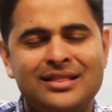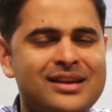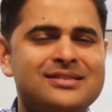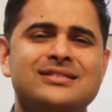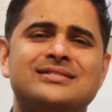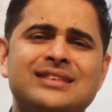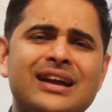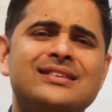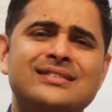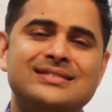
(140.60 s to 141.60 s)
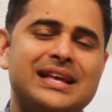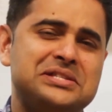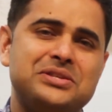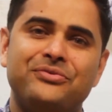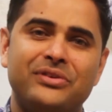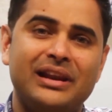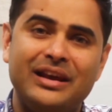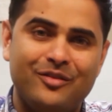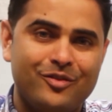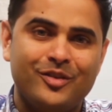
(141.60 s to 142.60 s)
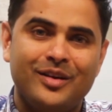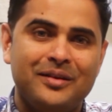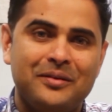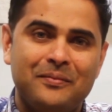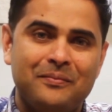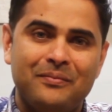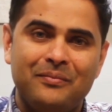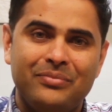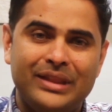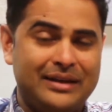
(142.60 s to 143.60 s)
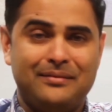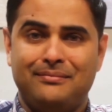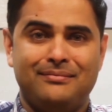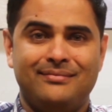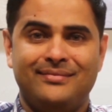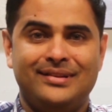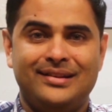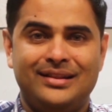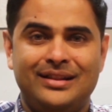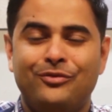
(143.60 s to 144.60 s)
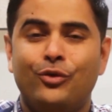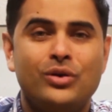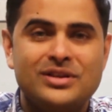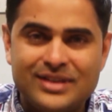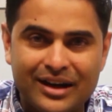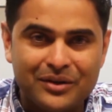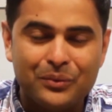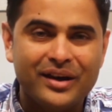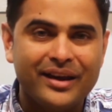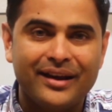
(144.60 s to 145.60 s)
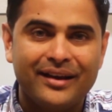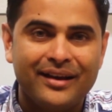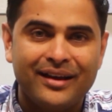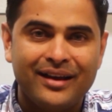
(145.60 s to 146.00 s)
And there is a sudden sense of relief that the phone has started working.